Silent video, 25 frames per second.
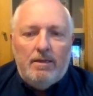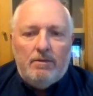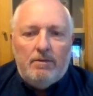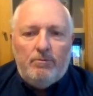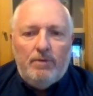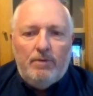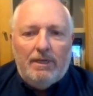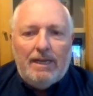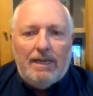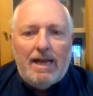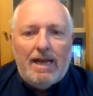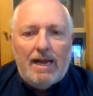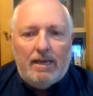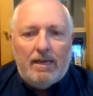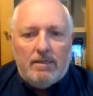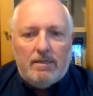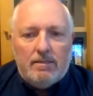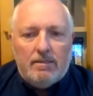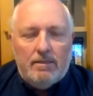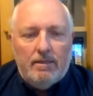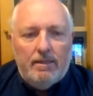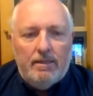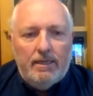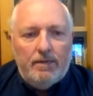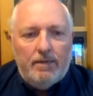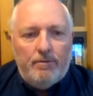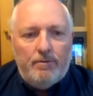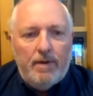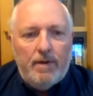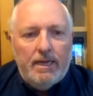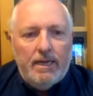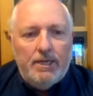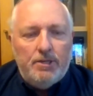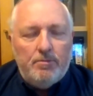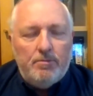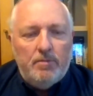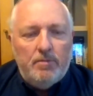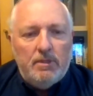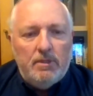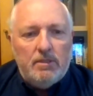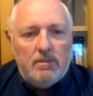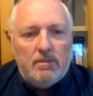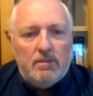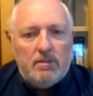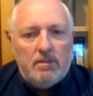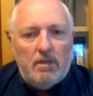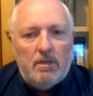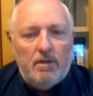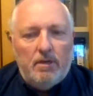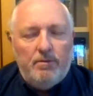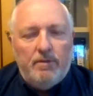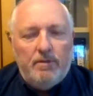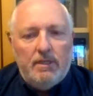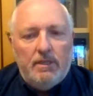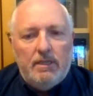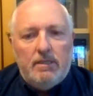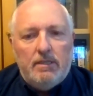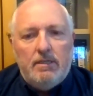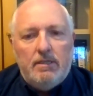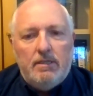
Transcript: relaxed the arrangements so that